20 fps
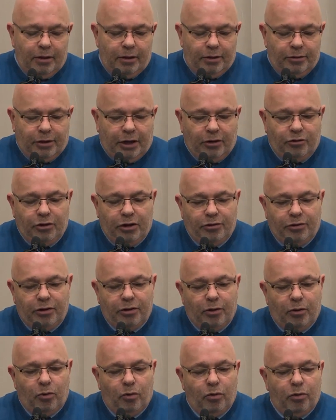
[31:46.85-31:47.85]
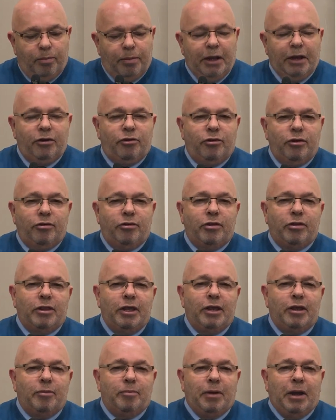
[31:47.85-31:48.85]
So I trust that the Lord will bless you as you
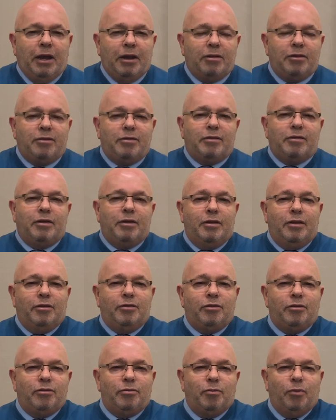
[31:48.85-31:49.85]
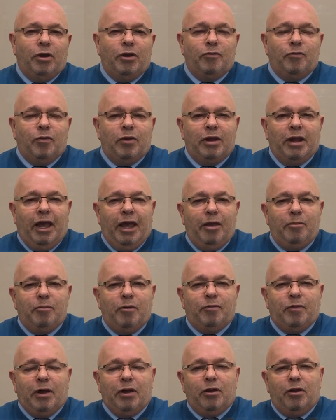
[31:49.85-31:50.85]
think about this wonderful name
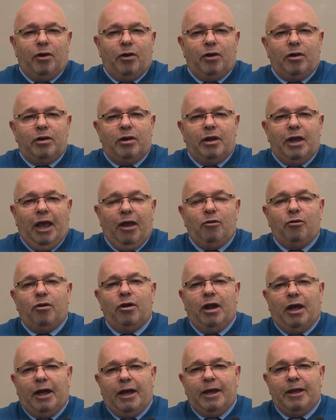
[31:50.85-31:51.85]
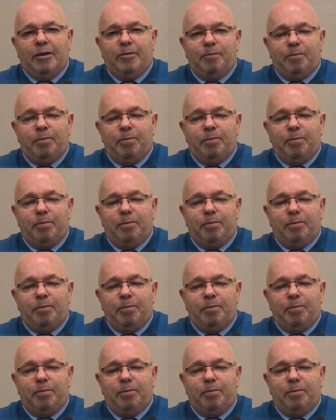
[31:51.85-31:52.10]
of our God, Adonai,